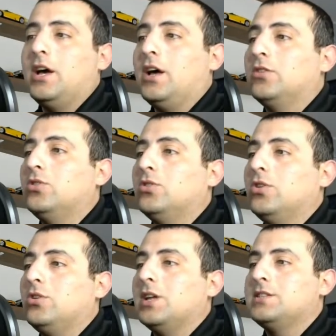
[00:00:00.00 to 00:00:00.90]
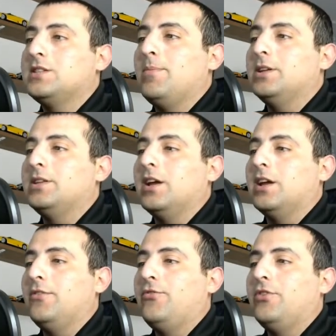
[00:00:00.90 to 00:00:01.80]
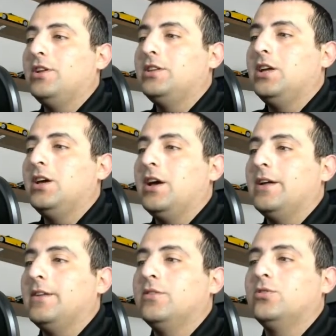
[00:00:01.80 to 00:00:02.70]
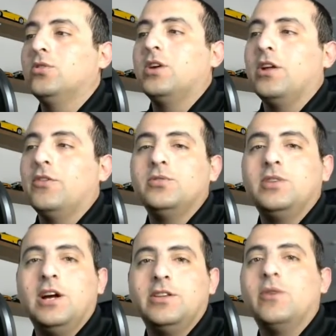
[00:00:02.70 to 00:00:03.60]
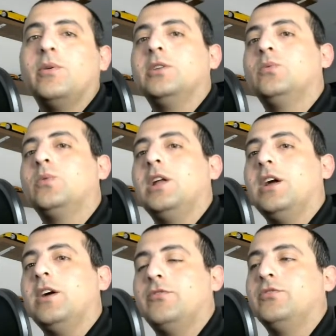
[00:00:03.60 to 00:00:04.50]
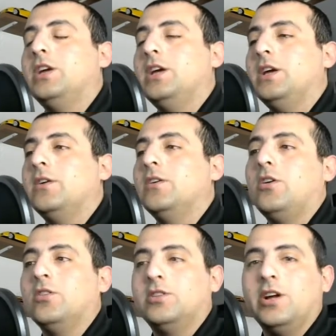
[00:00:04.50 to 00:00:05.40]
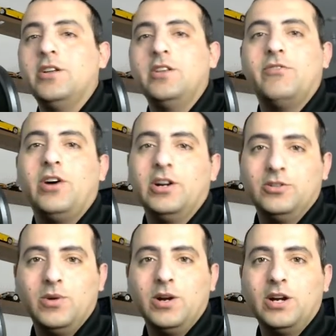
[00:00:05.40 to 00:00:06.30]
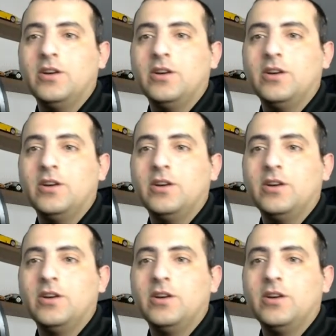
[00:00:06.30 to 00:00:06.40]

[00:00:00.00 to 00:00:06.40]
To note that Cyber Dragon Infinity and Tour Guide from the Underworld have the alternative artwork,